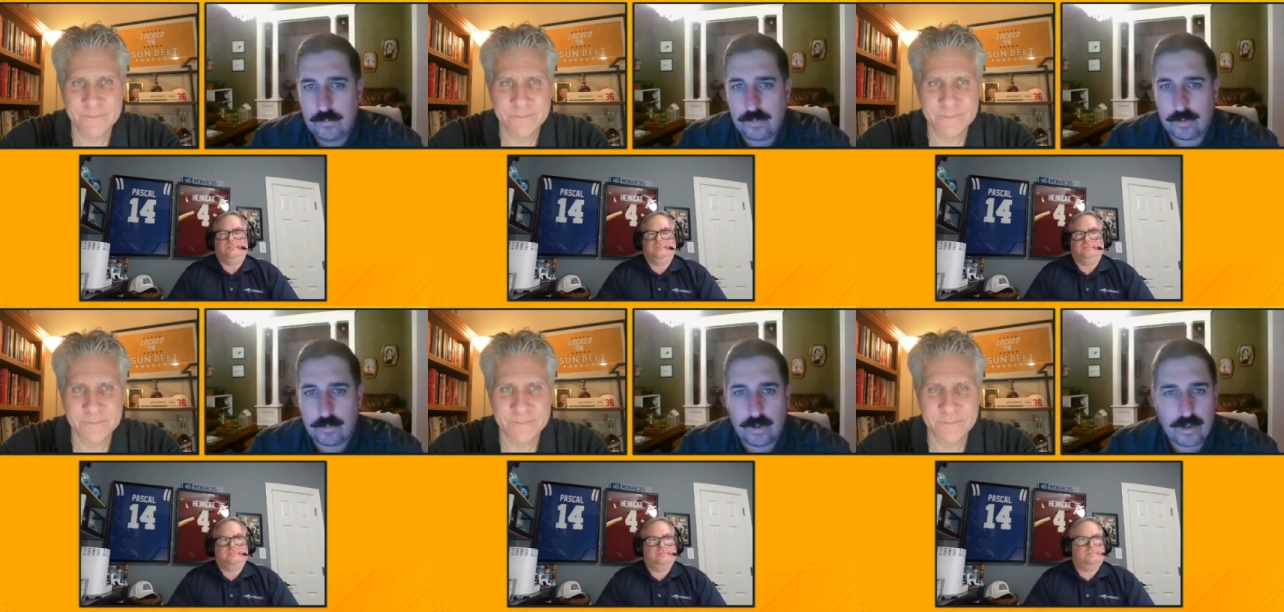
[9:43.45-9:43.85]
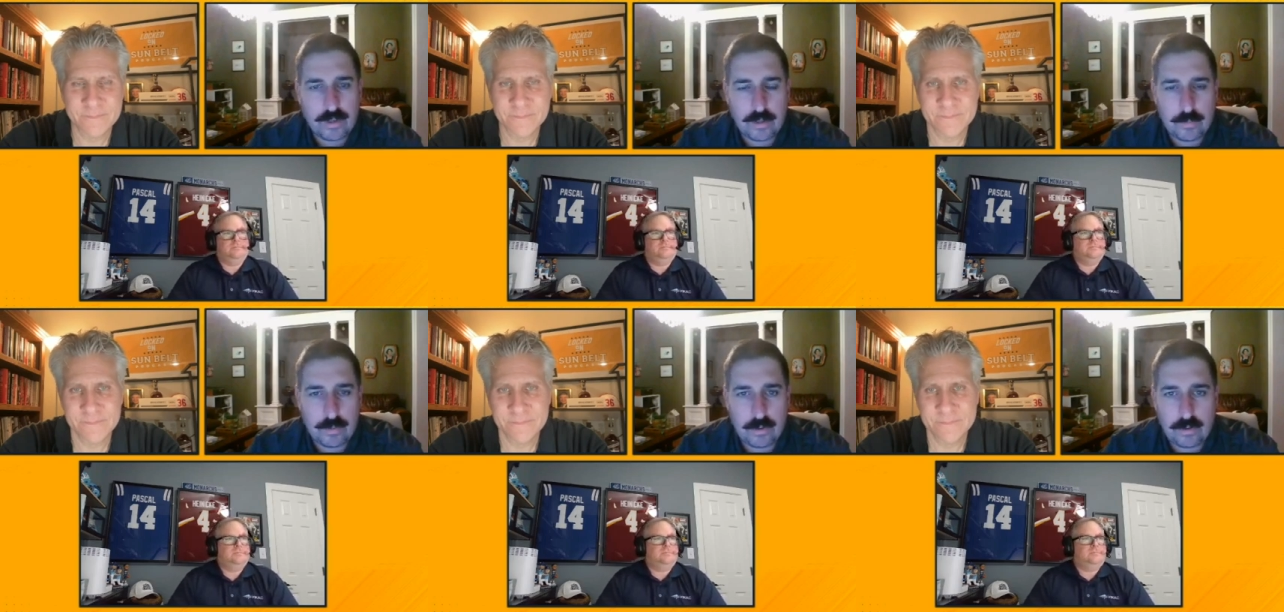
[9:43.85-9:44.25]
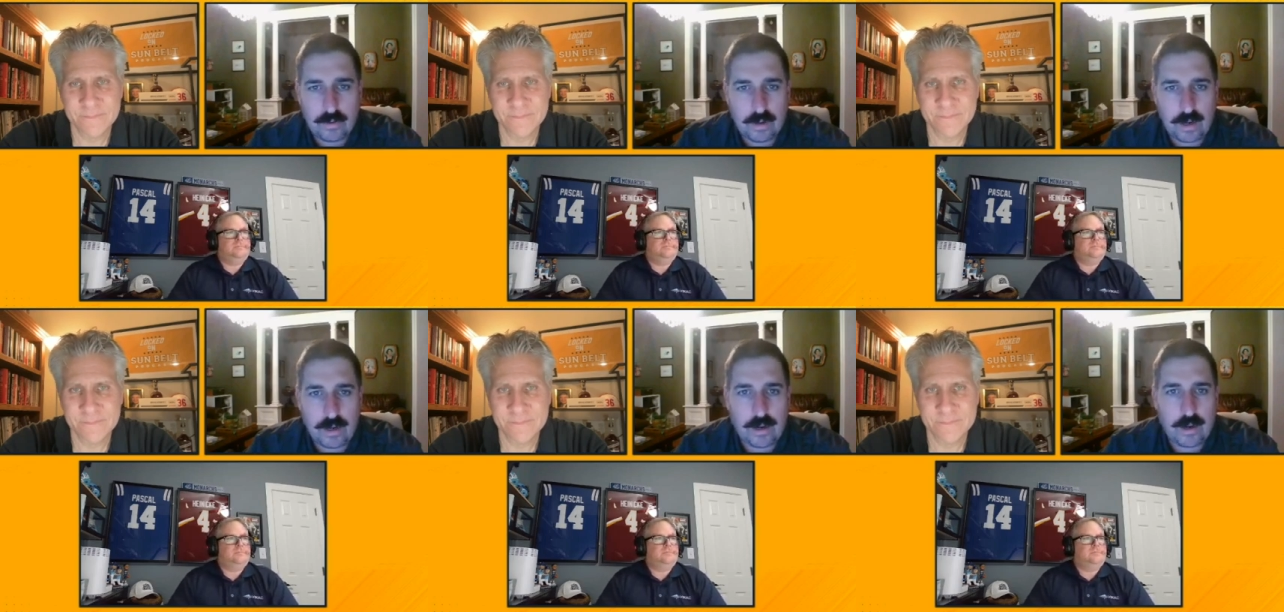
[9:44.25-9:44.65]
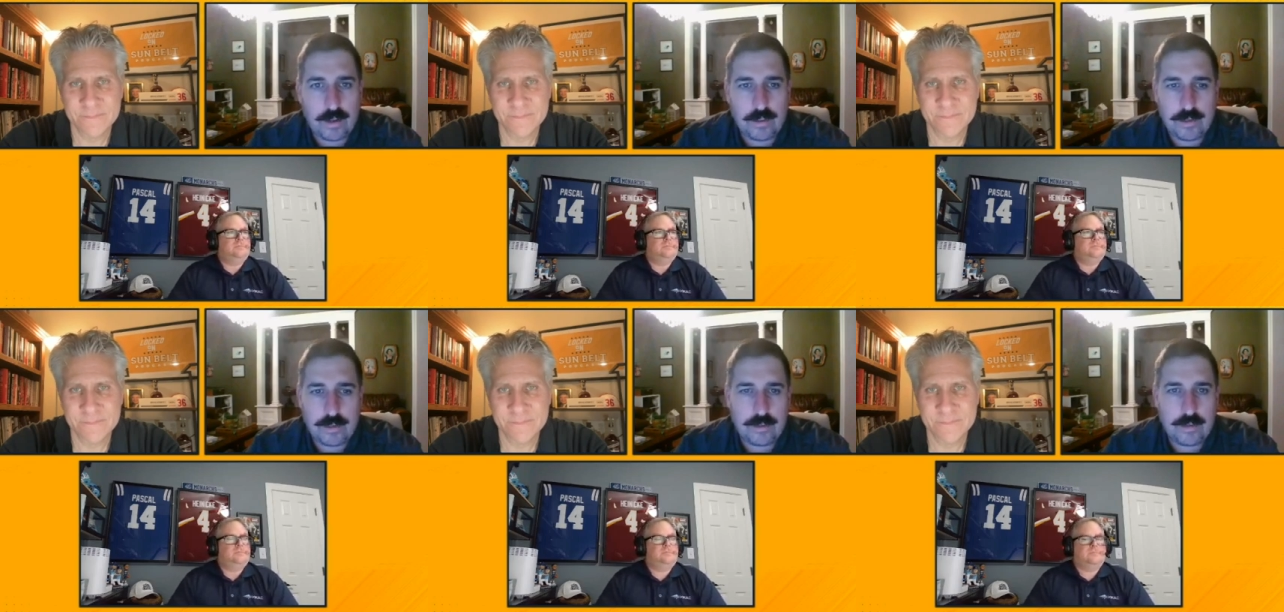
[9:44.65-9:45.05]
Speaker 1: but running the ball, I, I
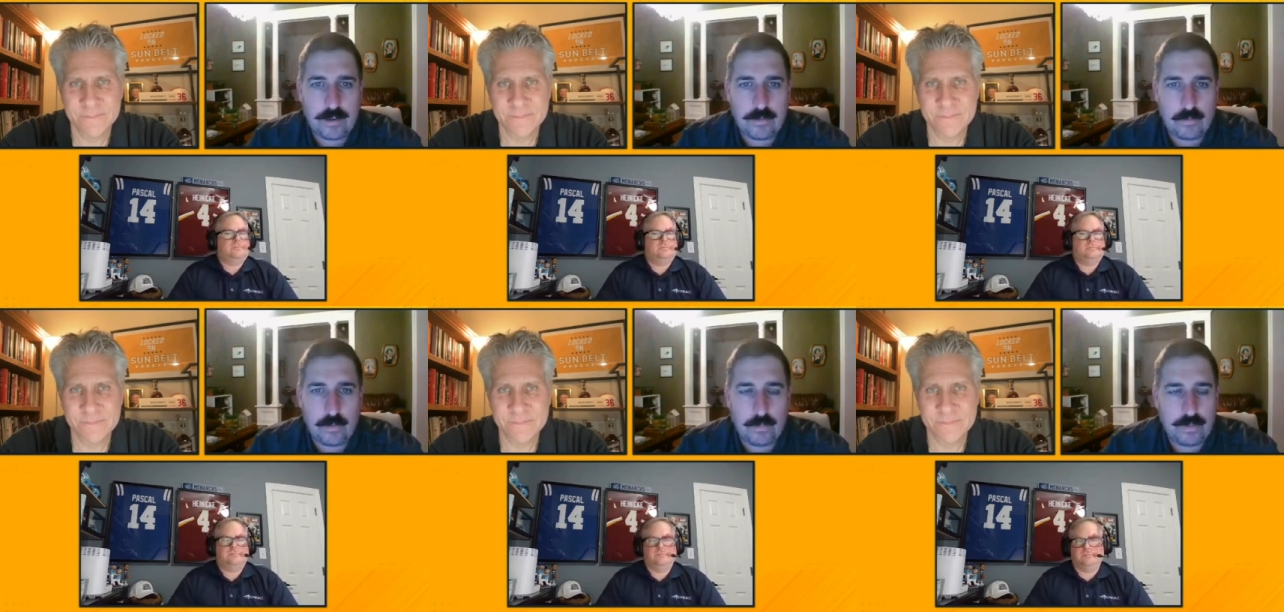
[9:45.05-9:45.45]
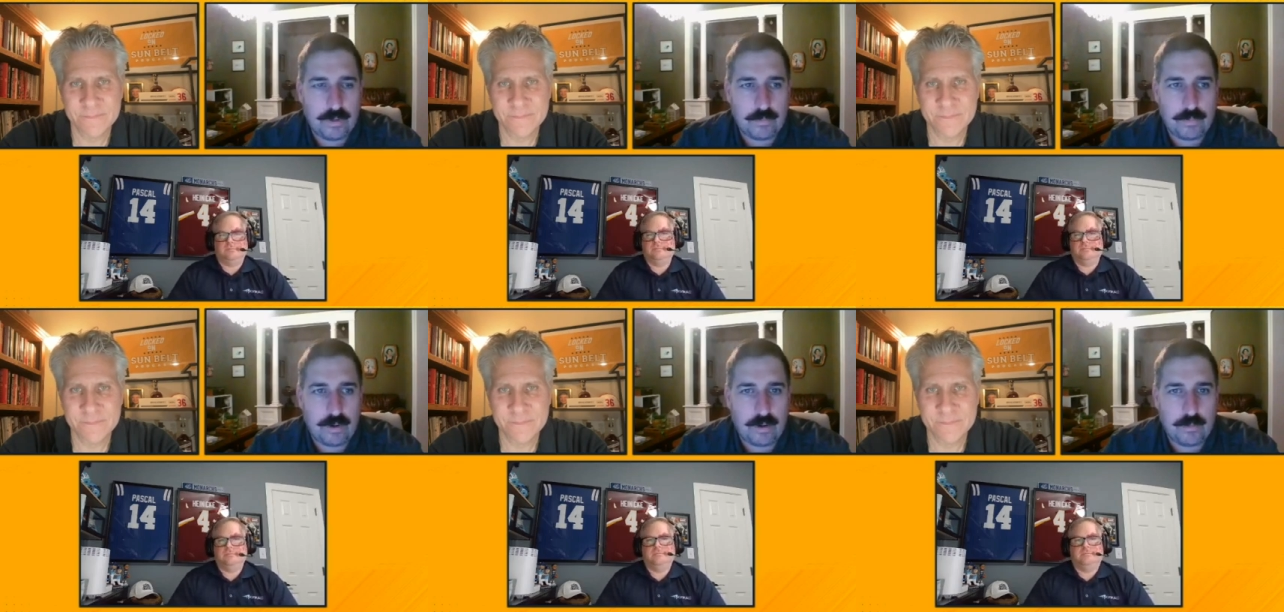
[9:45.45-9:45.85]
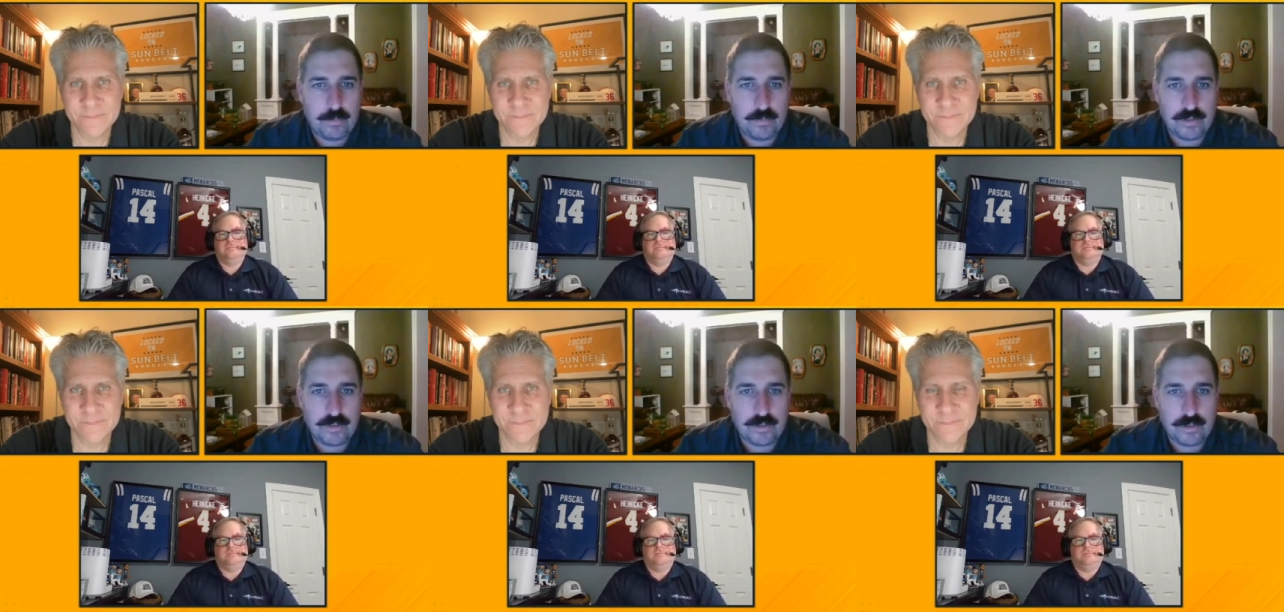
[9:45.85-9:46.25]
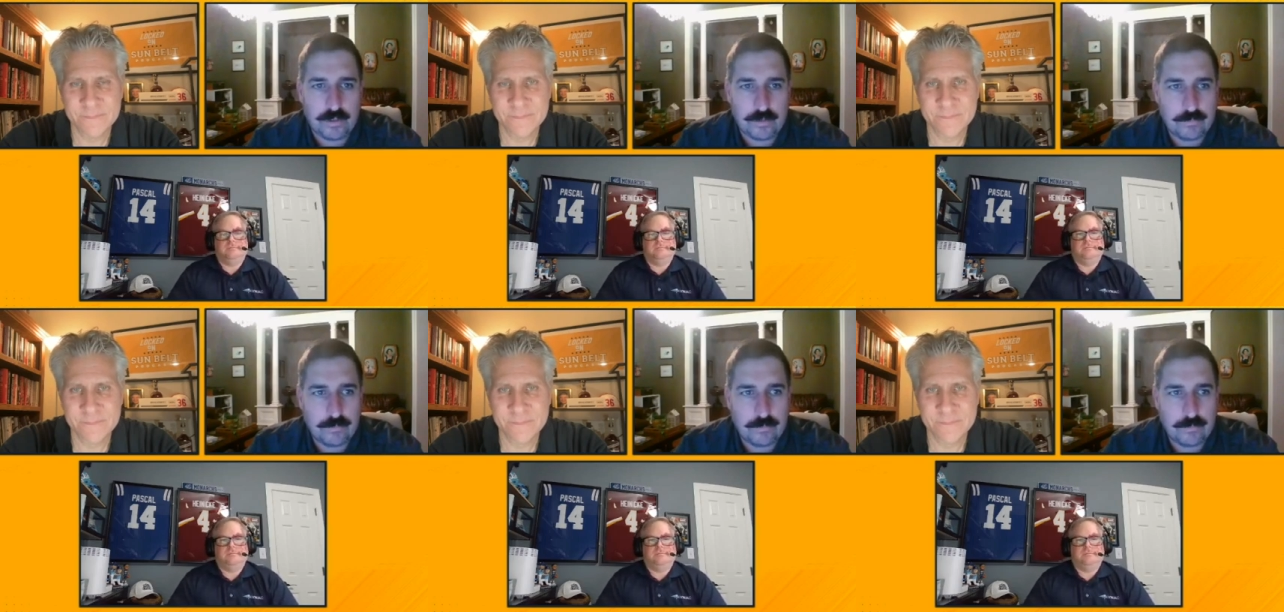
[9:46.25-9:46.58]
think that won't be a problem this year.